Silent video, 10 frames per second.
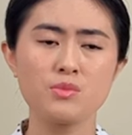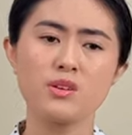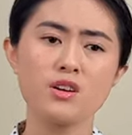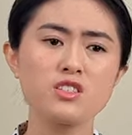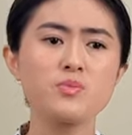but
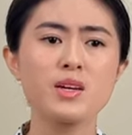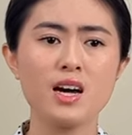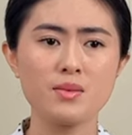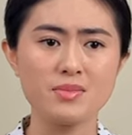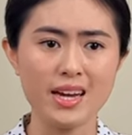also
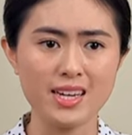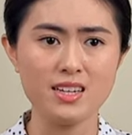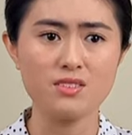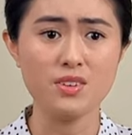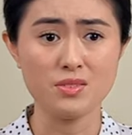became
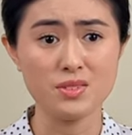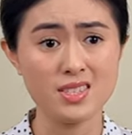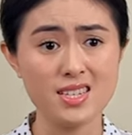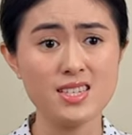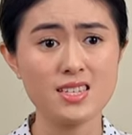negative and
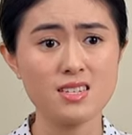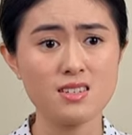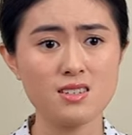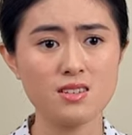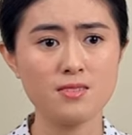resistant.